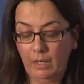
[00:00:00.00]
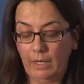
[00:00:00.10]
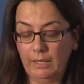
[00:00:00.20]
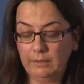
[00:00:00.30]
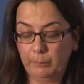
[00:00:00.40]

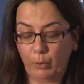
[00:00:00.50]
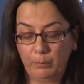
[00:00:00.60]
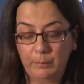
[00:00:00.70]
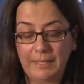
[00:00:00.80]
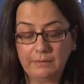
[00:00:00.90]
and the
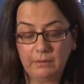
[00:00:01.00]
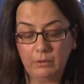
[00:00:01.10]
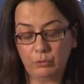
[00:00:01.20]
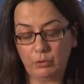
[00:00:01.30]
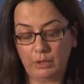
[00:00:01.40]
problematic
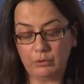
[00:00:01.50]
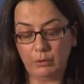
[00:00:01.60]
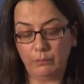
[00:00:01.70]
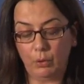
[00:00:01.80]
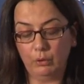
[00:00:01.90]
introduction
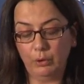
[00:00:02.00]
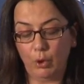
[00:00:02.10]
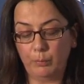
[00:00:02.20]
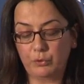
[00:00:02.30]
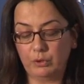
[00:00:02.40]
of only
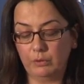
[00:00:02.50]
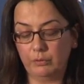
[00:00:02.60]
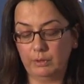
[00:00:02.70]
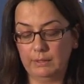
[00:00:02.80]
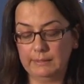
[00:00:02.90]
optional
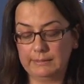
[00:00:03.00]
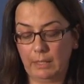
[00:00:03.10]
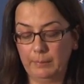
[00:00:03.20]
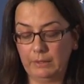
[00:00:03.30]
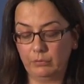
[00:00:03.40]

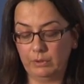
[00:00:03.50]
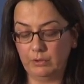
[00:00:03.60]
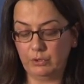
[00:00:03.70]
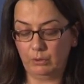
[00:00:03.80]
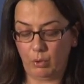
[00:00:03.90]
Islamic
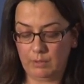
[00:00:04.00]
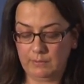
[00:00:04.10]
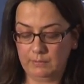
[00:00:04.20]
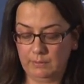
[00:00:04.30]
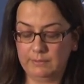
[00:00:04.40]
religion
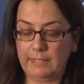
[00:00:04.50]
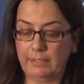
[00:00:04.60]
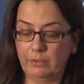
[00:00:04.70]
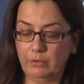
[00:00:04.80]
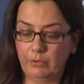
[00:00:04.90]
courses in
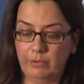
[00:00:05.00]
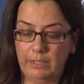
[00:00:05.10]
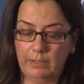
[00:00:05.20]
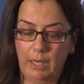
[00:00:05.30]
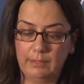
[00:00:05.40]
secondary
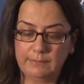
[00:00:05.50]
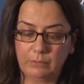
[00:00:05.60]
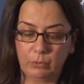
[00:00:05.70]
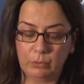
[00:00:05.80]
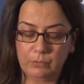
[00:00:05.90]
and high
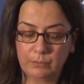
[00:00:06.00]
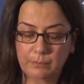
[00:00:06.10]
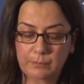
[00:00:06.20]
schools.